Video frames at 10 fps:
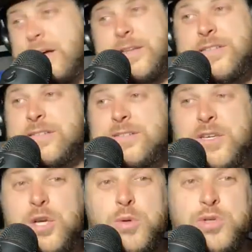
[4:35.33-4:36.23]
just
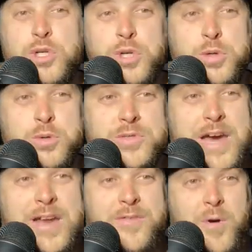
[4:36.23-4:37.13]
huge news
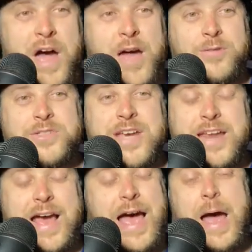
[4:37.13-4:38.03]
out of Ohio
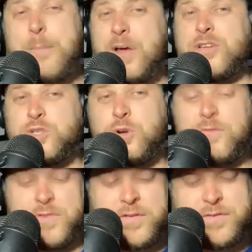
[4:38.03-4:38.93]
State. I'm not sure
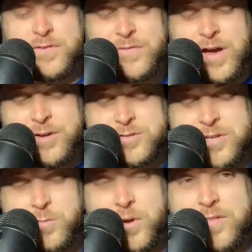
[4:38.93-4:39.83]
if Ewers
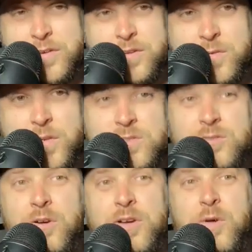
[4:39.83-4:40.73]
can win the
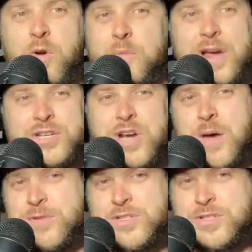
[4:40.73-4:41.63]
starting quarterback
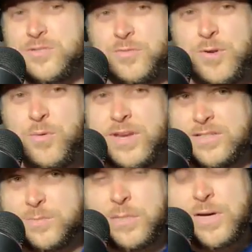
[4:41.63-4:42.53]
job in just 3
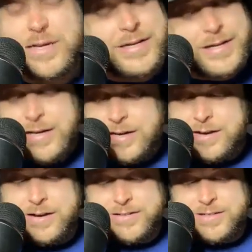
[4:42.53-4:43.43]
weeks, but
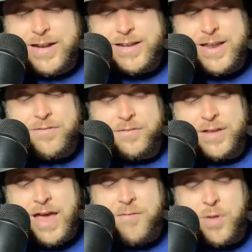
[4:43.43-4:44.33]
he's going to
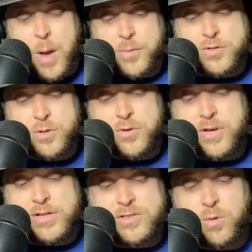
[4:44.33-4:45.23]
definitely have an
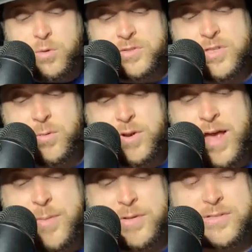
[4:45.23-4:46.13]
opportunity. So we'll see what
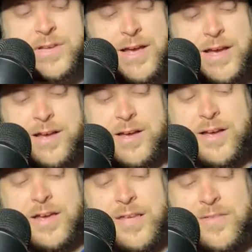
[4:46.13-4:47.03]
happens.
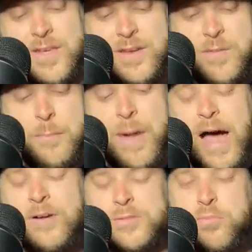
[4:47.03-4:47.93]
And then
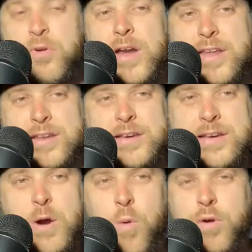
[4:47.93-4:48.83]
Myles Brennan,
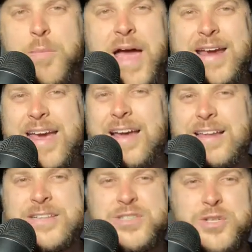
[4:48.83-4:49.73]
quarterback,
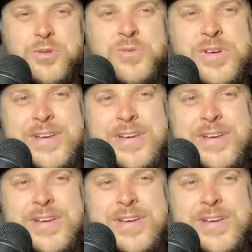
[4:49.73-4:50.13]
LSU,